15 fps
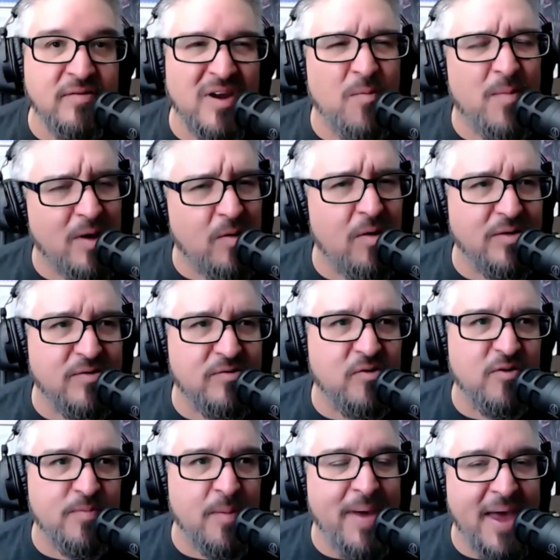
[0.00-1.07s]
I don't want to call them
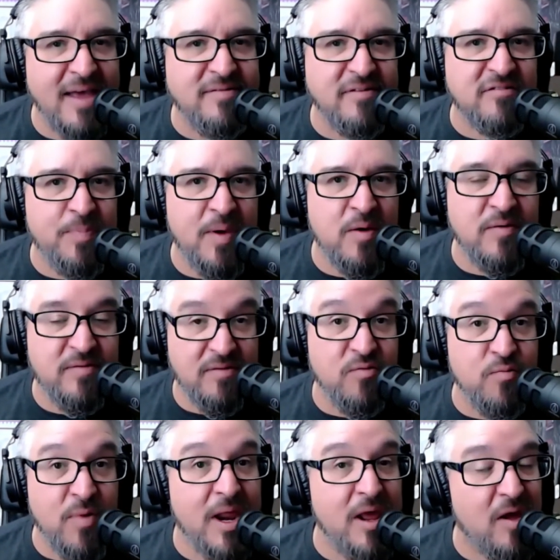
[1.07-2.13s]
stories, but past experiences
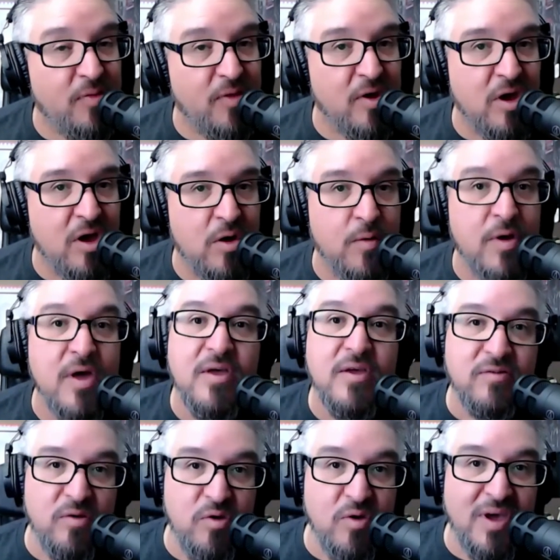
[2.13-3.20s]
ready on the go,
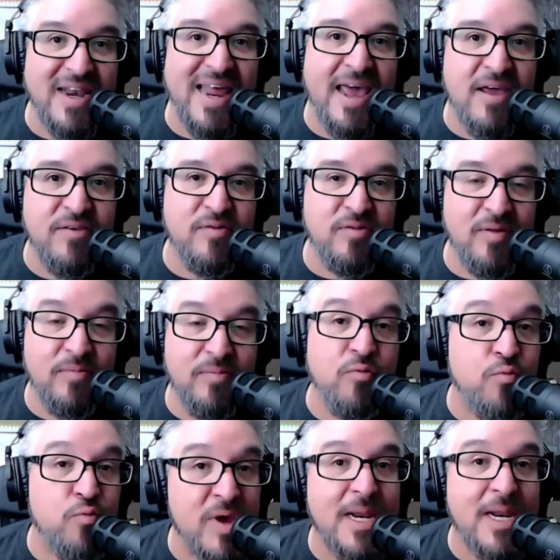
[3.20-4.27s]
so you can answer them to
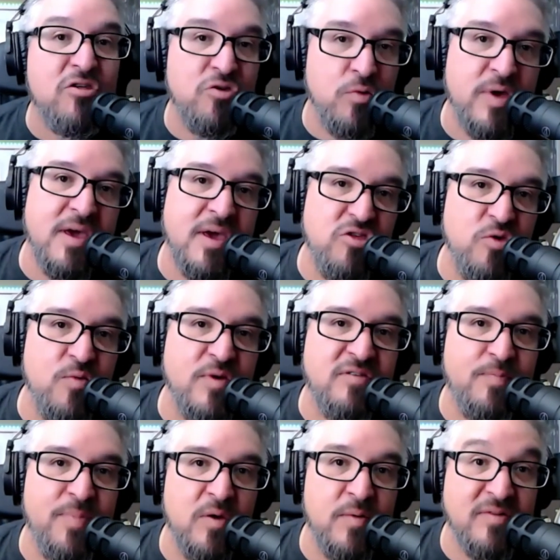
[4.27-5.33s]
really showcase your
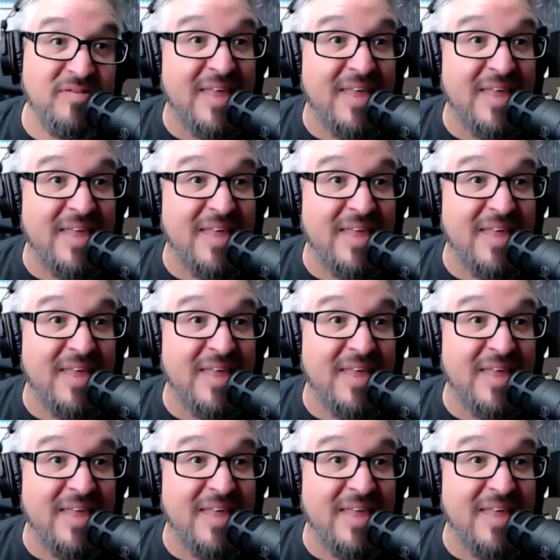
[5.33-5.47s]
experience.